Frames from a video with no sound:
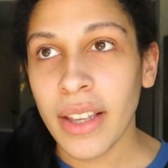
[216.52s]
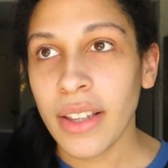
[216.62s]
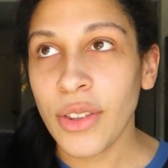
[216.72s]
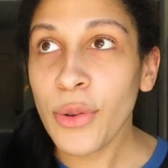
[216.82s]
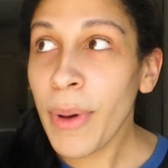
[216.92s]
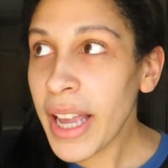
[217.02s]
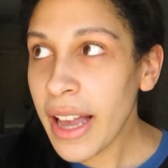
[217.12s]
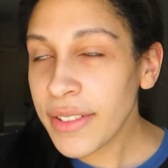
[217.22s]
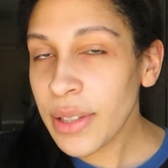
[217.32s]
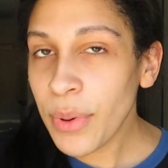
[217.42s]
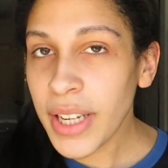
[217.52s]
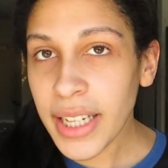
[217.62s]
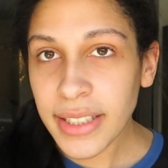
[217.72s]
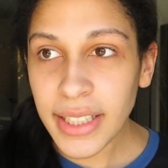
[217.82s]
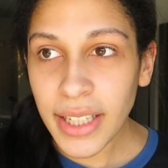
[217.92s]
you might have someone
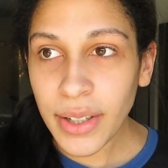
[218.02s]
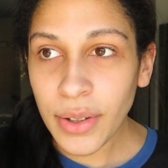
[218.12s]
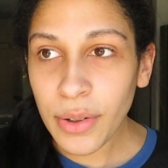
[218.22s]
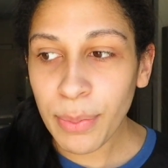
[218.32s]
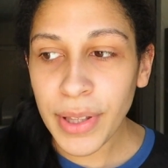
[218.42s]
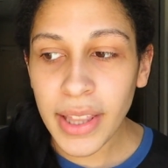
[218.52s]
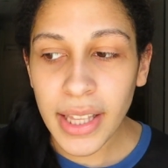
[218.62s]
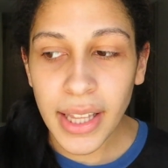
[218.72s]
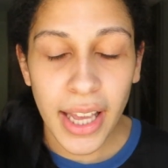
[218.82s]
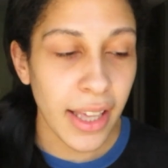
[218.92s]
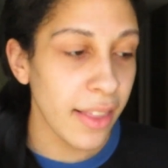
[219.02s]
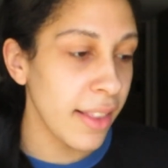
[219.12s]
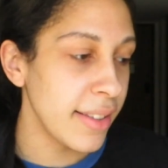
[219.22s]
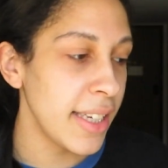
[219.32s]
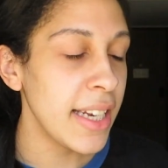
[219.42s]
next to you, but then like
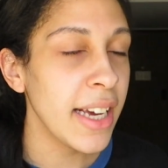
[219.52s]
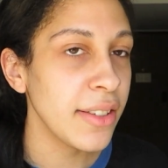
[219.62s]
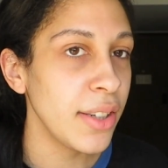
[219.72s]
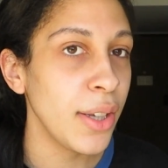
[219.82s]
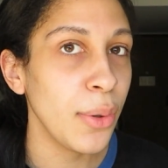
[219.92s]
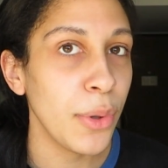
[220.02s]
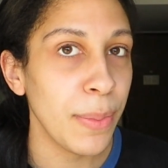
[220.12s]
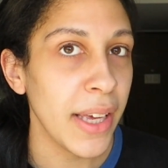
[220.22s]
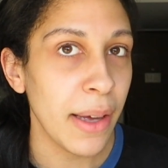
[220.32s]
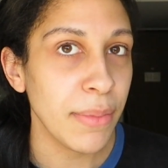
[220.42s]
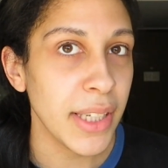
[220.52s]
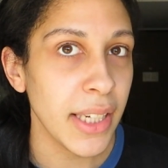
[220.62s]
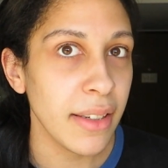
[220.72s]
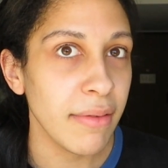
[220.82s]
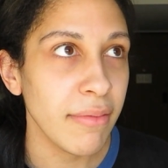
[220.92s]
the seat next to you will be
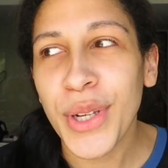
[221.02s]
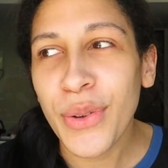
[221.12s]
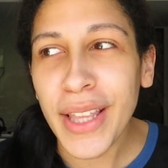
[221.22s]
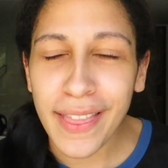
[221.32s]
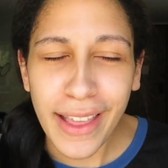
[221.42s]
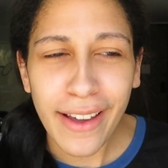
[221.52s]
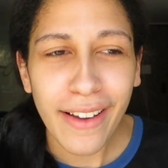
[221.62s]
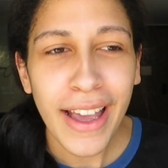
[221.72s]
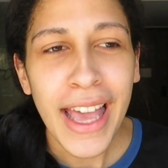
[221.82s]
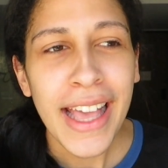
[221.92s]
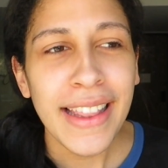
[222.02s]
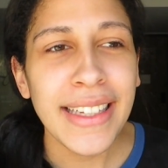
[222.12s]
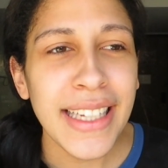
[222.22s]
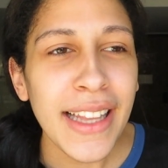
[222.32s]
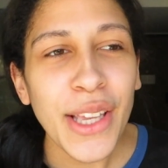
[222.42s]
empty. When you get there,
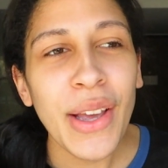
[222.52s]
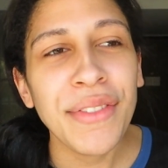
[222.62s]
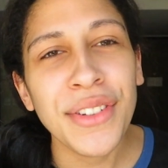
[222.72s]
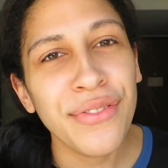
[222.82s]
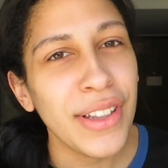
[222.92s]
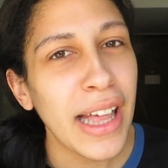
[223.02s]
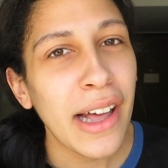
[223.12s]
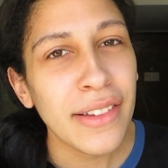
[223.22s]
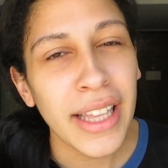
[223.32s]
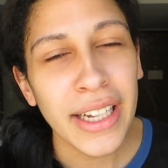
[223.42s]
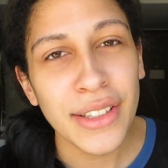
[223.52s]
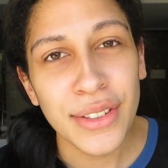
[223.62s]
they said like you have to fill out like a